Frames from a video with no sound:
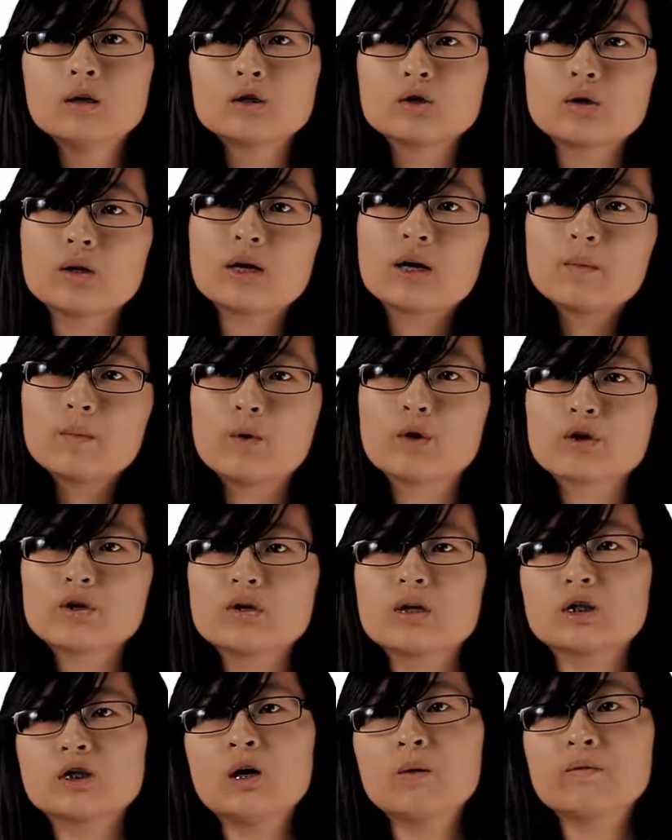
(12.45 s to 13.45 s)
So like a boulder
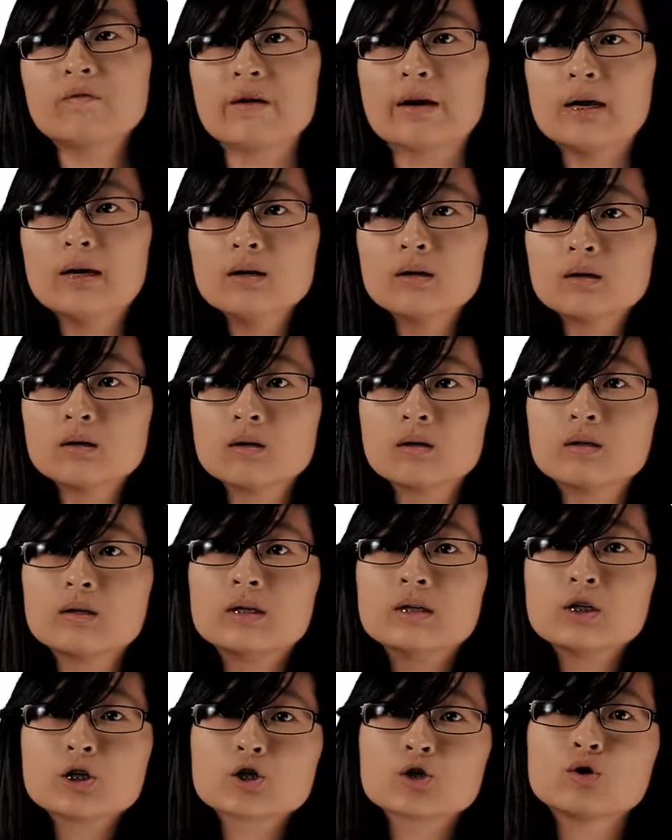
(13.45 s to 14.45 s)
at the top of a hill, the
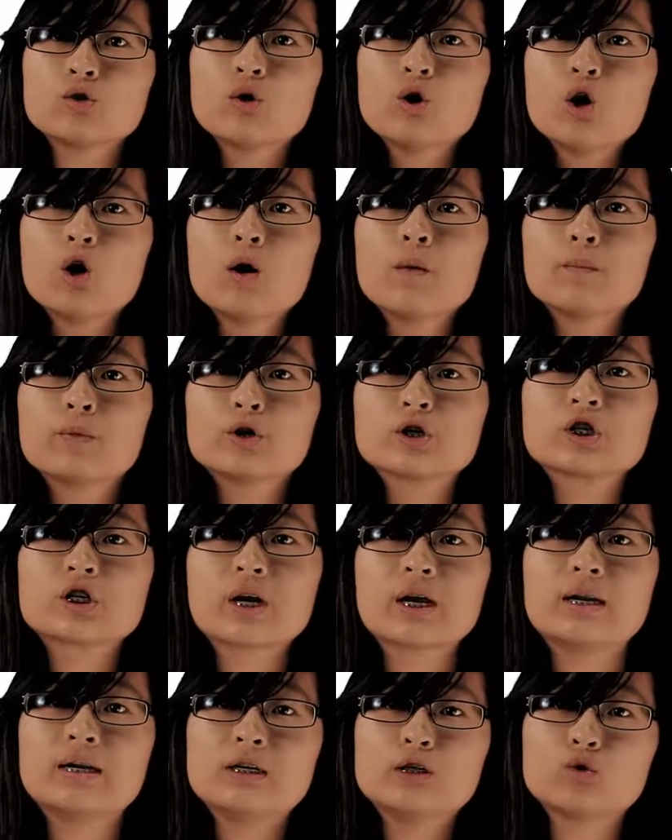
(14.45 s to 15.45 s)
initial push
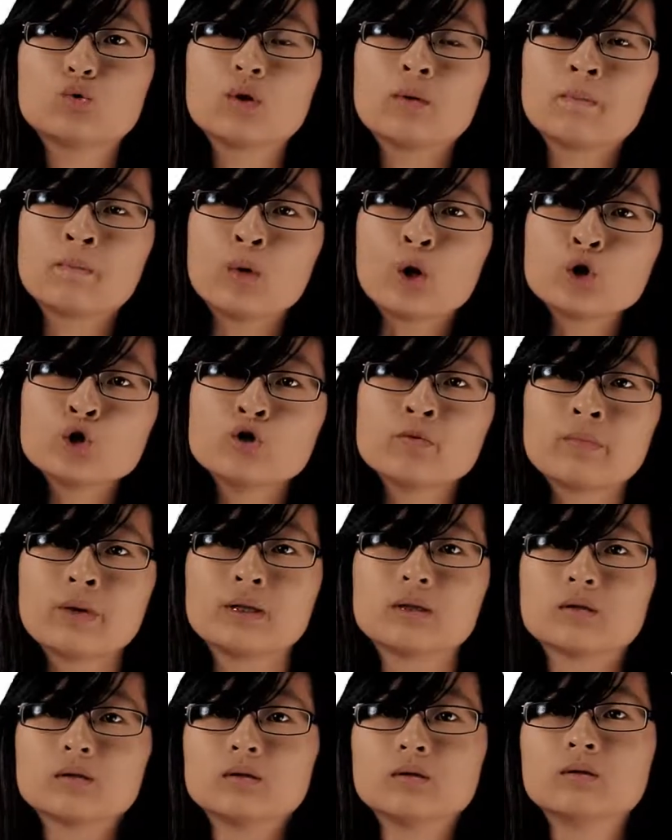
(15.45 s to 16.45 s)
can lead to a
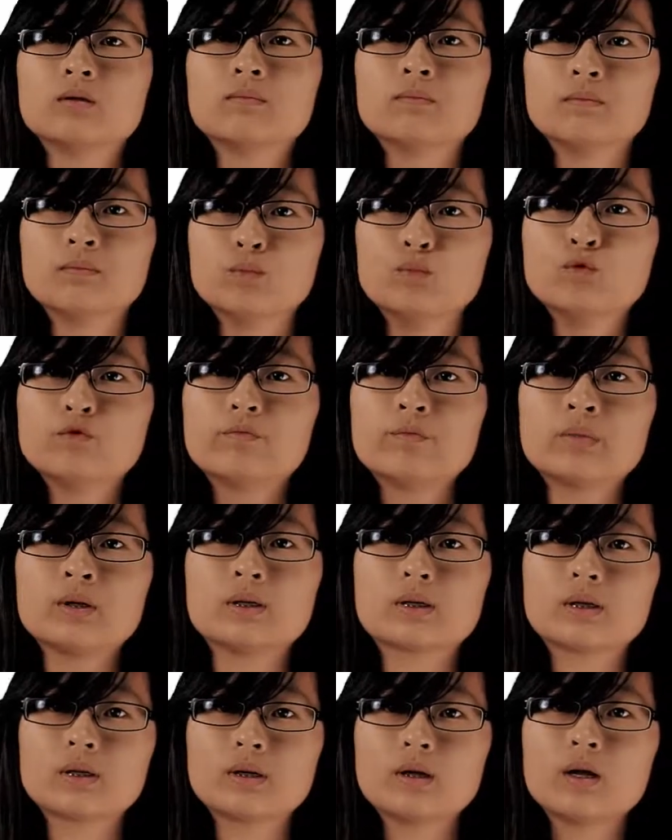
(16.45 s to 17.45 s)
monumental
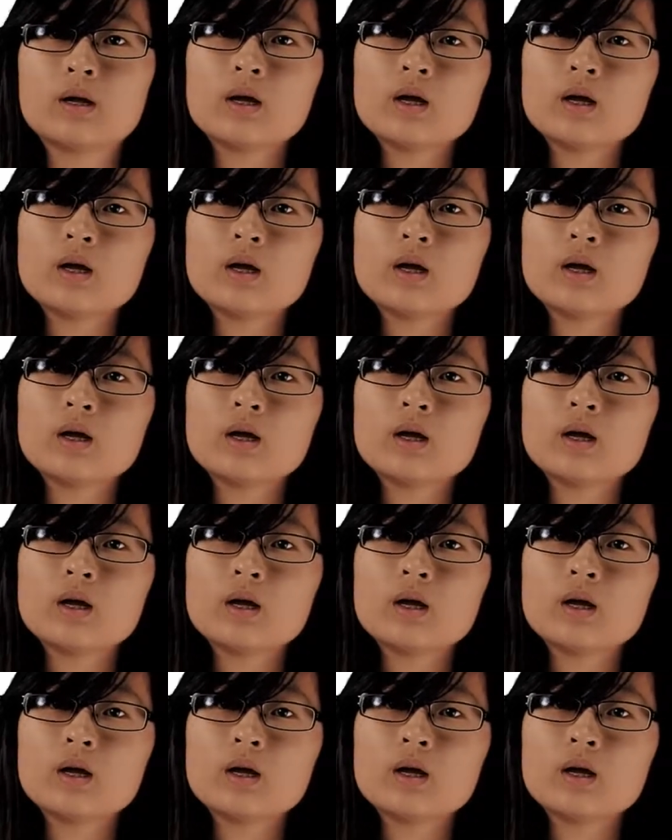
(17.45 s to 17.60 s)
movement.